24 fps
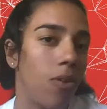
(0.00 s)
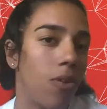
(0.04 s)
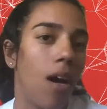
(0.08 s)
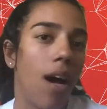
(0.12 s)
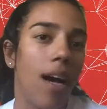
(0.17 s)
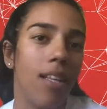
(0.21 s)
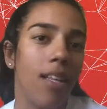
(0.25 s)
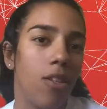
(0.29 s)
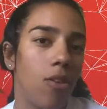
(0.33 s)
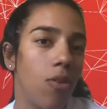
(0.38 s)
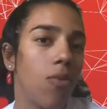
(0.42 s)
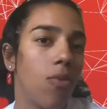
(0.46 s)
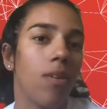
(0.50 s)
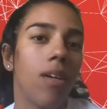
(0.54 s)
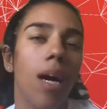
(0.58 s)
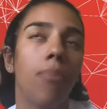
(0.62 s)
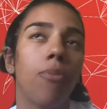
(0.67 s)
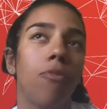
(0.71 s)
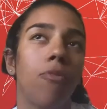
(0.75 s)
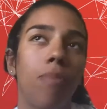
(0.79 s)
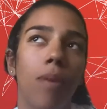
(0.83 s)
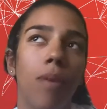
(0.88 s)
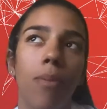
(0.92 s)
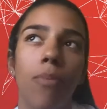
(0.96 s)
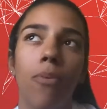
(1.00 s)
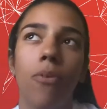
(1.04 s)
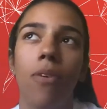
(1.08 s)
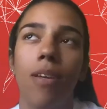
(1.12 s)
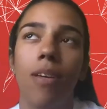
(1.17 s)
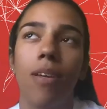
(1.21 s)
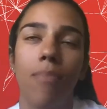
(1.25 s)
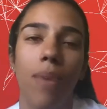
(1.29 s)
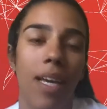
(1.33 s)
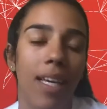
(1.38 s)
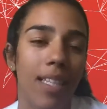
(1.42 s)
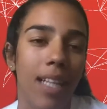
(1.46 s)
I knew a couple of people
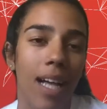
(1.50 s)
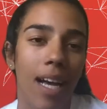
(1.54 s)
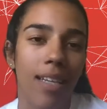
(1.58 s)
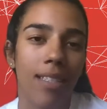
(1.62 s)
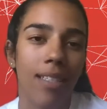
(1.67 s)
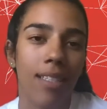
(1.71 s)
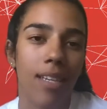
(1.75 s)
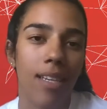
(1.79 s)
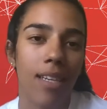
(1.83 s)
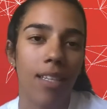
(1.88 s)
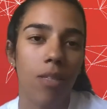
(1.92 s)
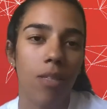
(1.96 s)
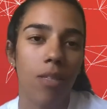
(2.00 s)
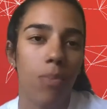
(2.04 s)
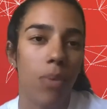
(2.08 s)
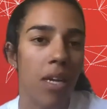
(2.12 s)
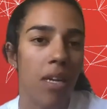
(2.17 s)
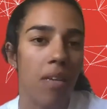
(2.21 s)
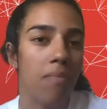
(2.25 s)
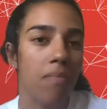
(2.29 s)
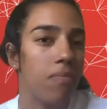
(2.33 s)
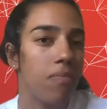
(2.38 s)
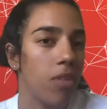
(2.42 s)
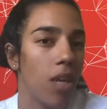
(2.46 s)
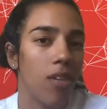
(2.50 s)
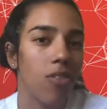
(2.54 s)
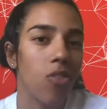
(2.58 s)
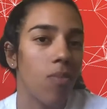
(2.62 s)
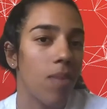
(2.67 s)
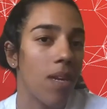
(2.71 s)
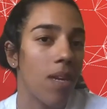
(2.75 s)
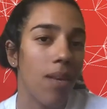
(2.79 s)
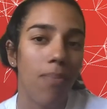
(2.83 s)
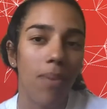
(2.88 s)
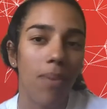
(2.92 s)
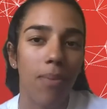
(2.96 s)
in my classes, but not too
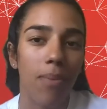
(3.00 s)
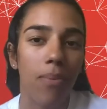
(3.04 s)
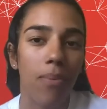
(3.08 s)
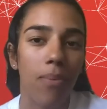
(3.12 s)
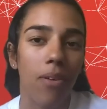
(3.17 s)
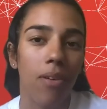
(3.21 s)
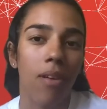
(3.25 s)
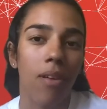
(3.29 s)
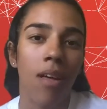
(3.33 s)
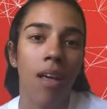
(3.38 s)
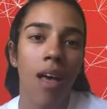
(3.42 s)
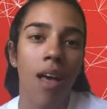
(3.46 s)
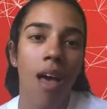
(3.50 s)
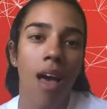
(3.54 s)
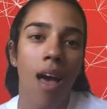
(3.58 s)
many people.